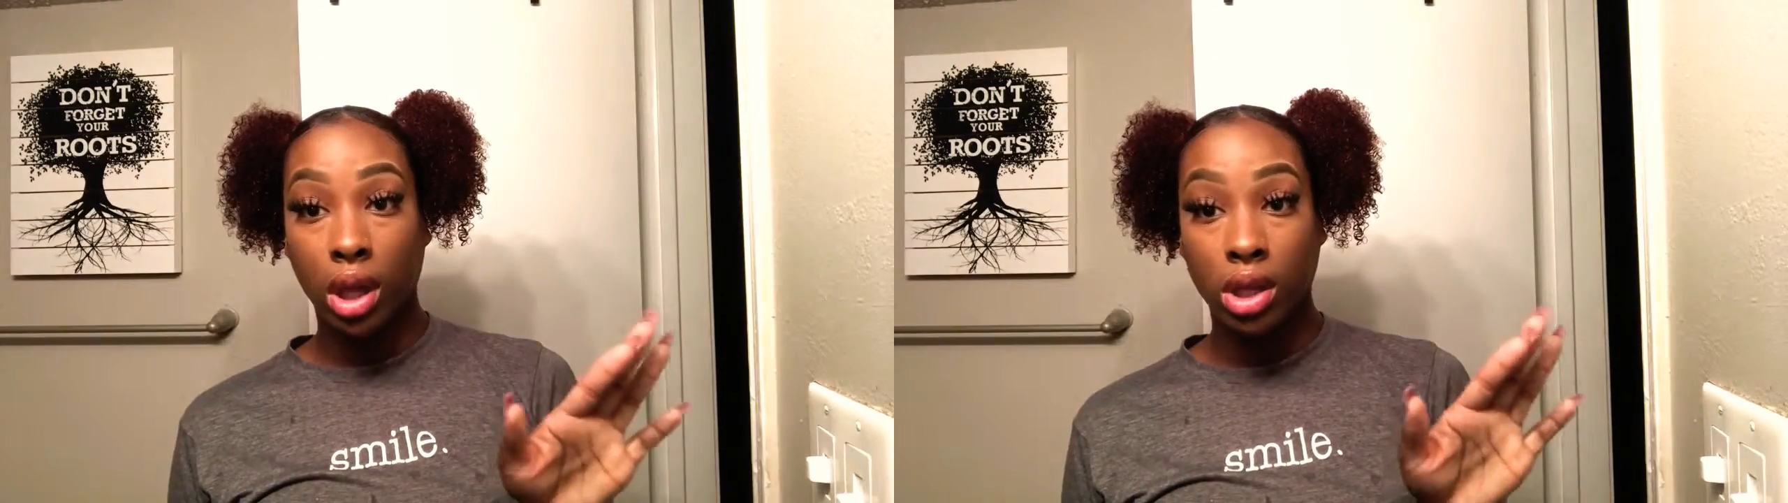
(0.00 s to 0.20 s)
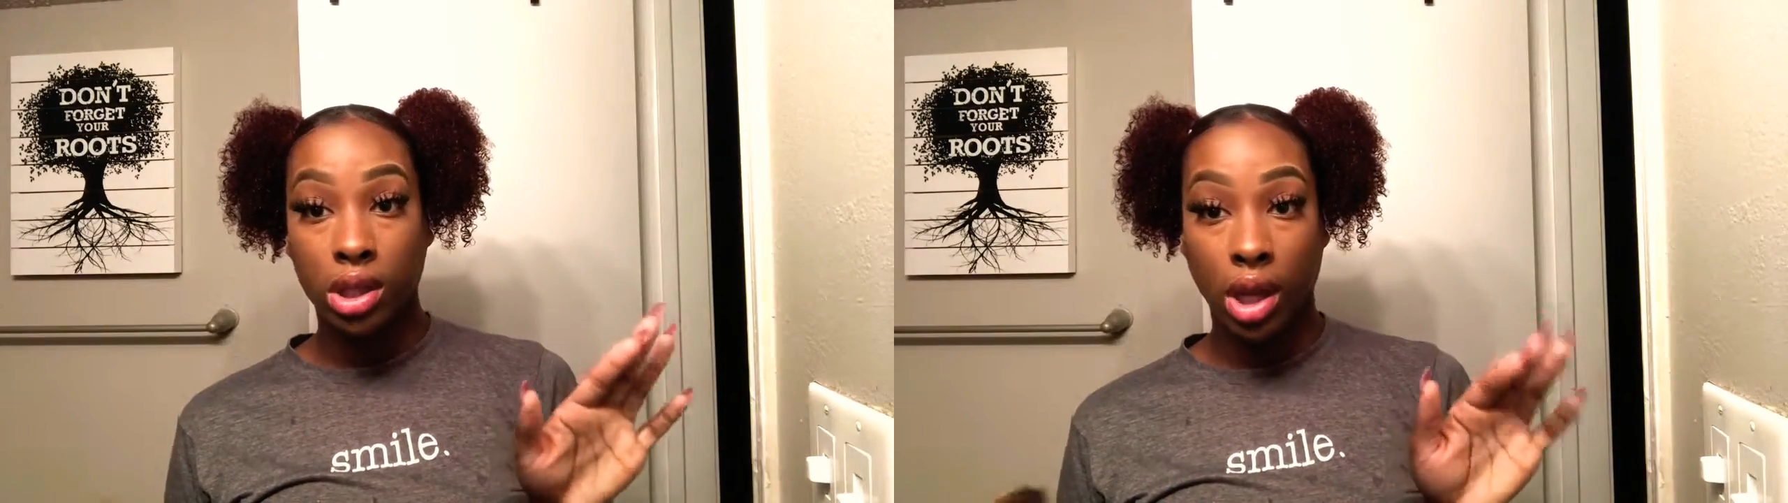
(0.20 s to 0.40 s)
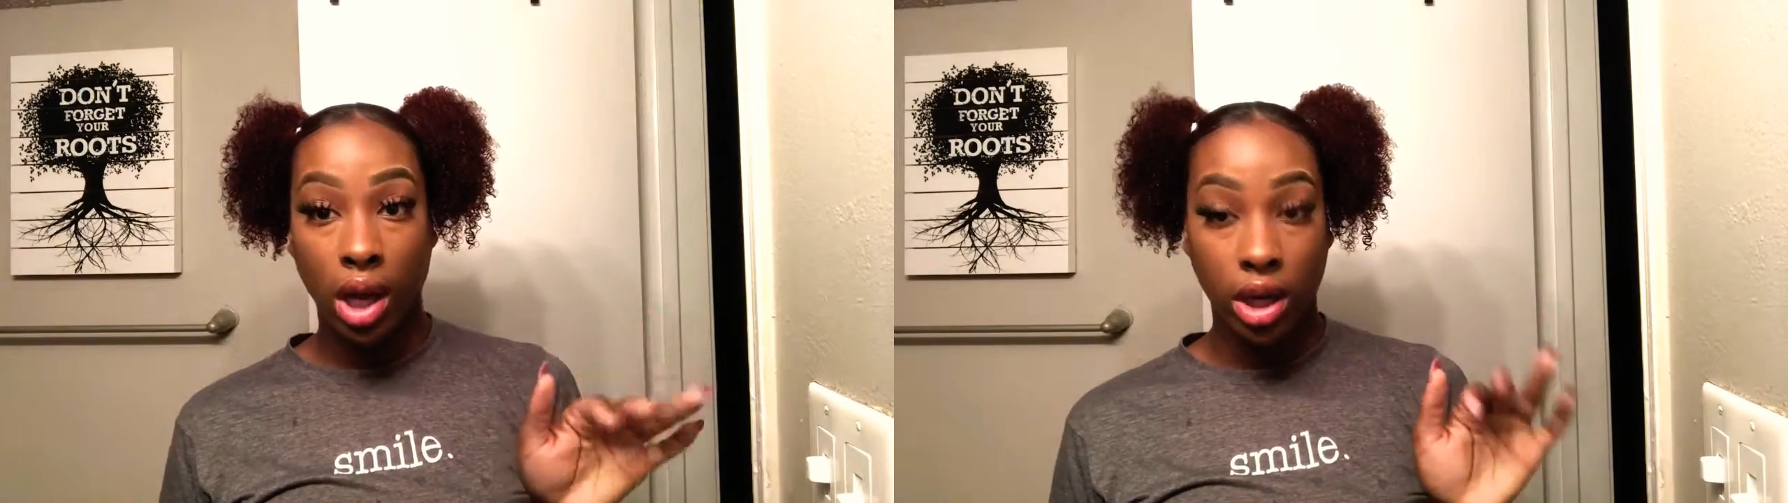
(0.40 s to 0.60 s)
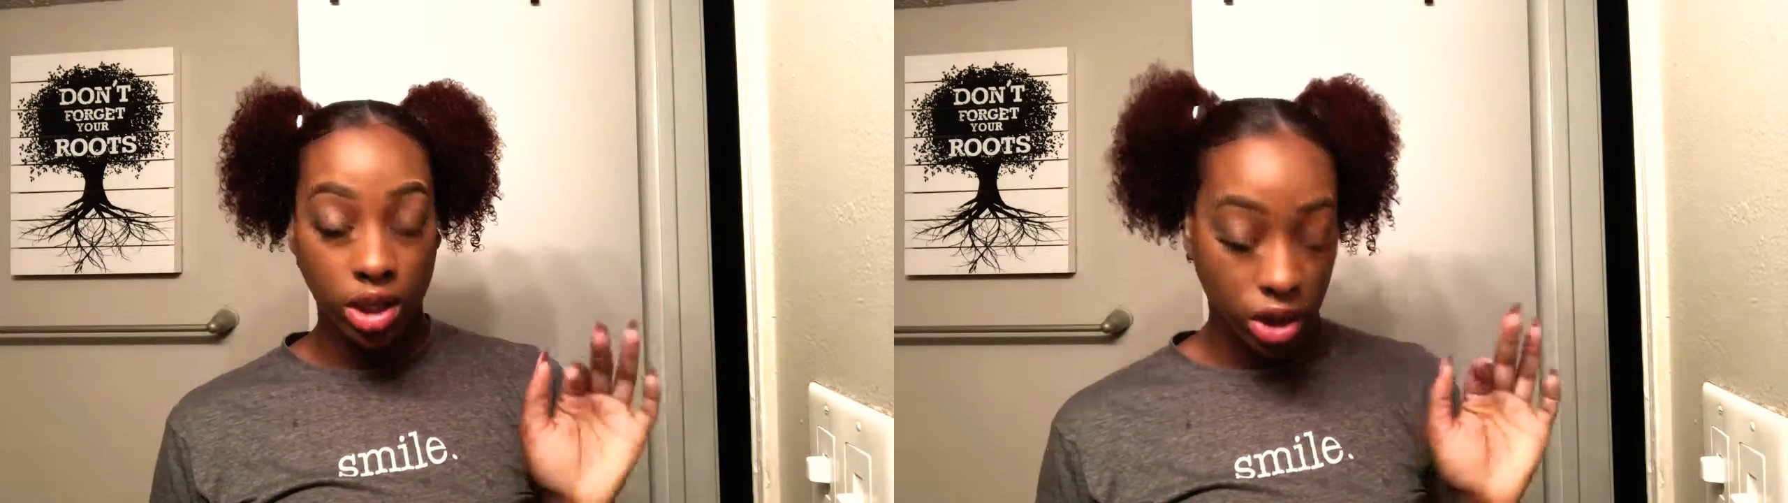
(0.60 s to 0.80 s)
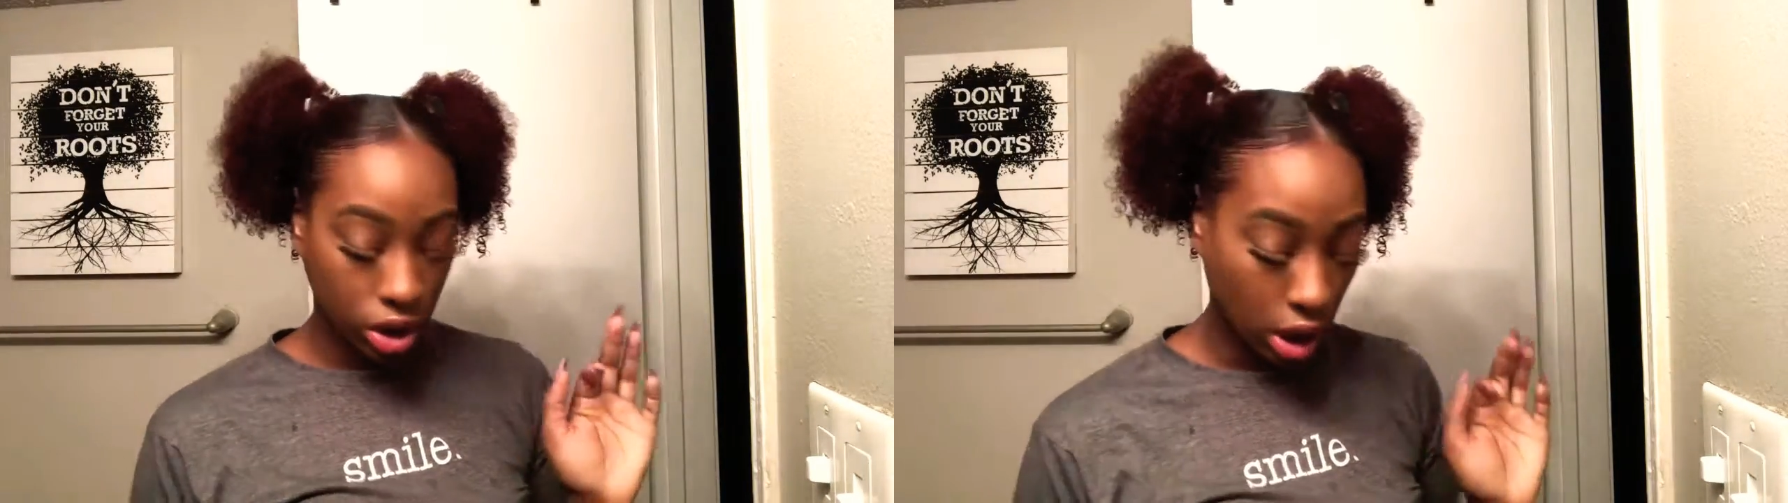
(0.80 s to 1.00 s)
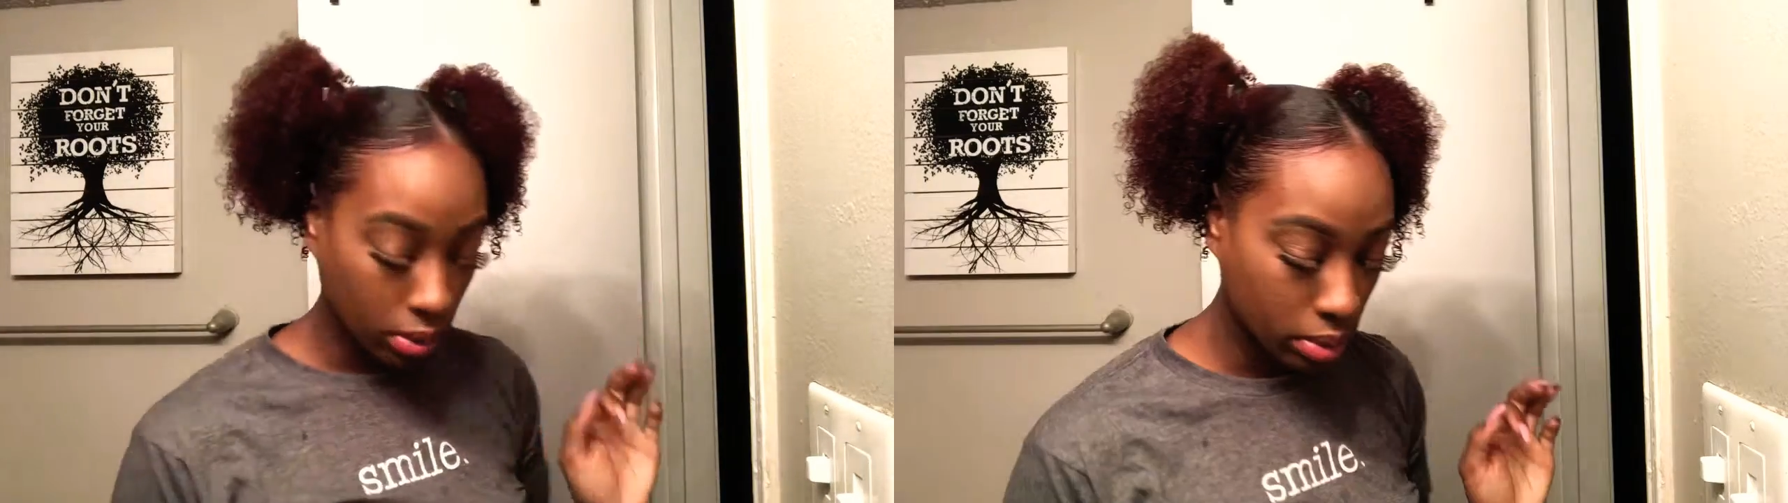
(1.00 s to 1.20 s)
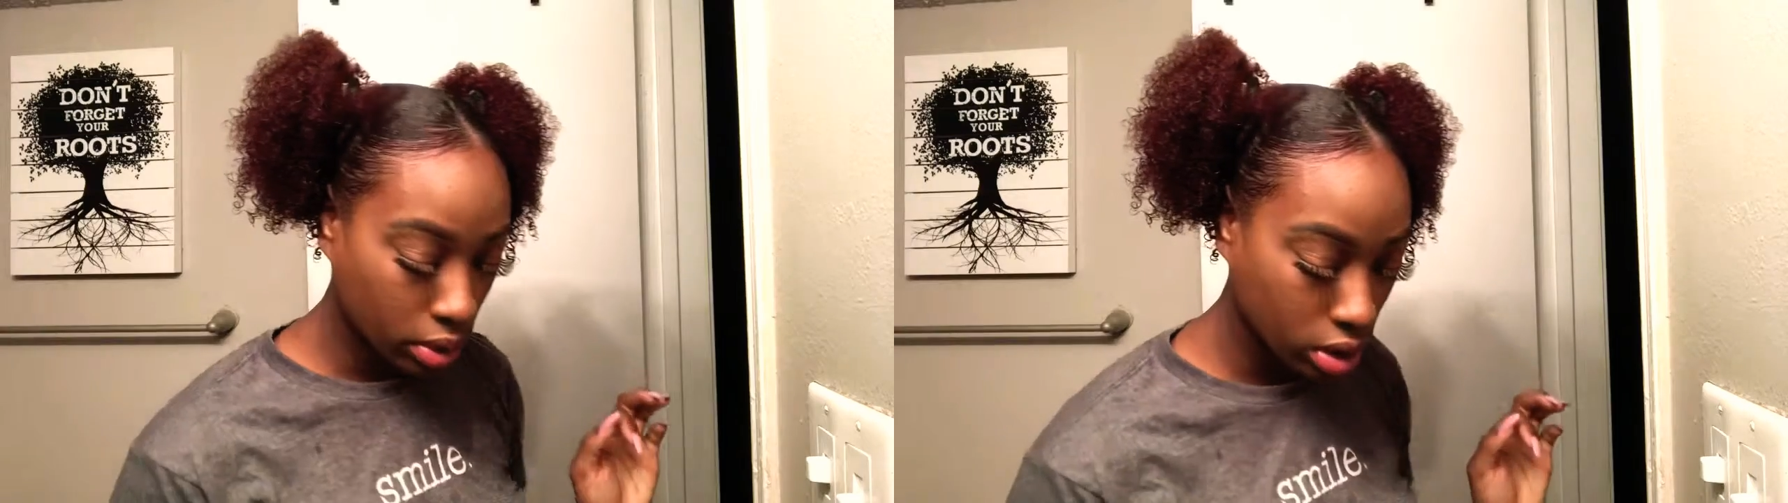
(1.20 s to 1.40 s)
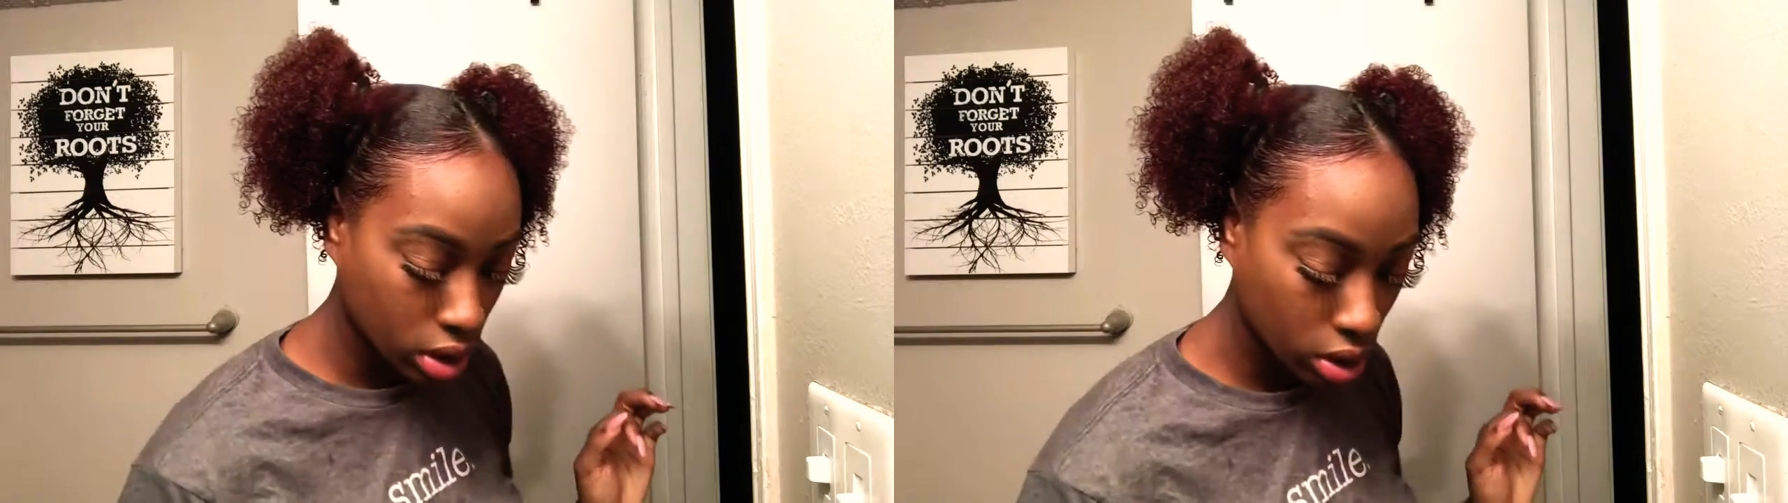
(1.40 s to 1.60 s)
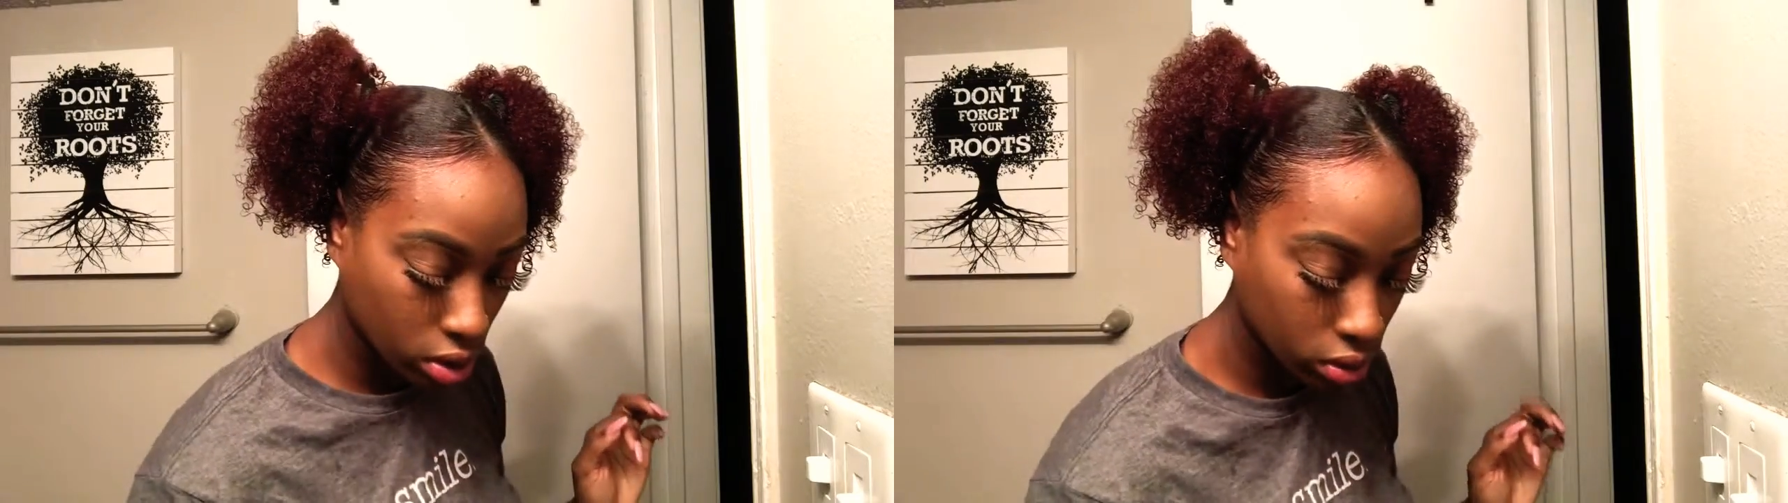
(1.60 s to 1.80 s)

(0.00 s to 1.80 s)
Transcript: a side-ish type of ponytail.